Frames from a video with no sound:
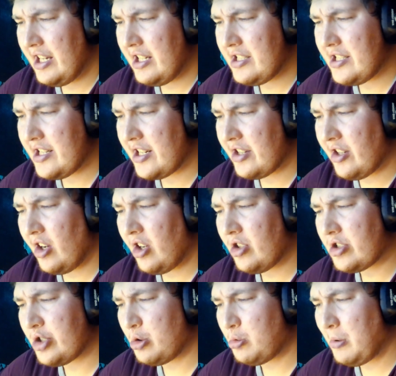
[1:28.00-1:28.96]
She could
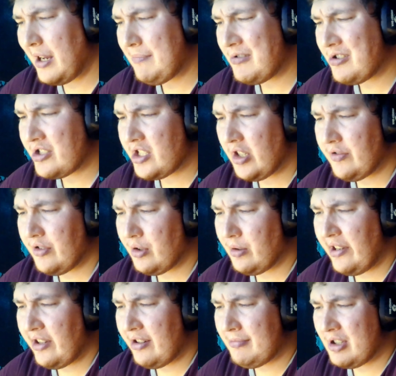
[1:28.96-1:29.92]
also wrap herself
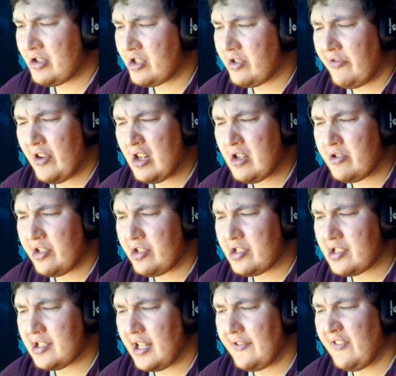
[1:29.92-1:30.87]
around most
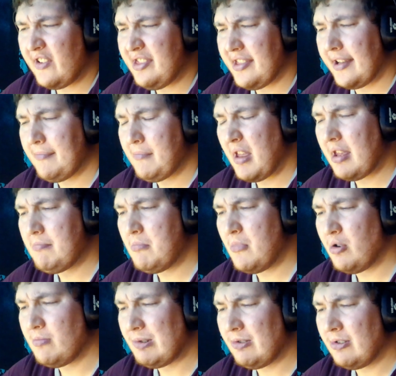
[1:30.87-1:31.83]
opponents, leaving them
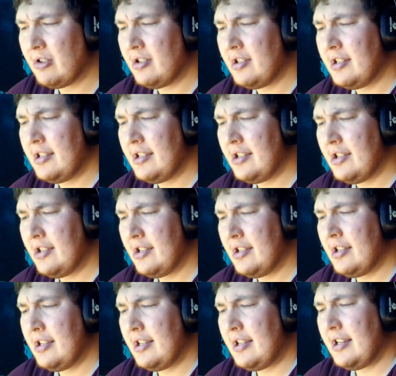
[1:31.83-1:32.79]
immobile.
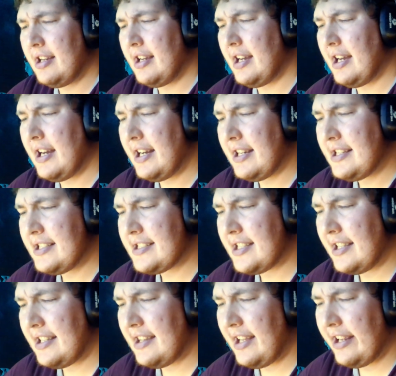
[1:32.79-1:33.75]

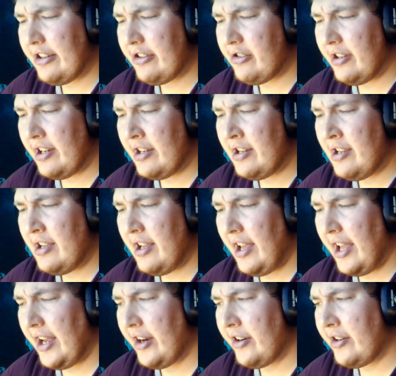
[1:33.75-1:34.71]
Eyes, light green,
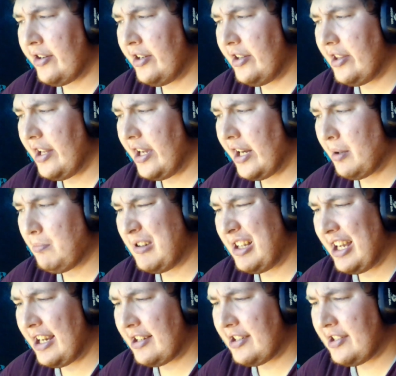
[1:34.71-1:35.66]
hair, light
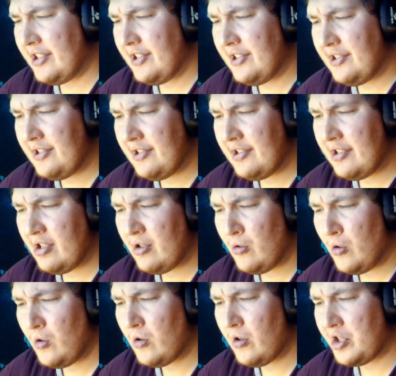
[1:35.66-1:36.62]
black.
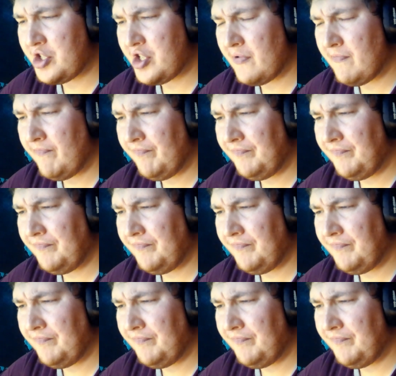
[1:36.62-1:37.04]
Origin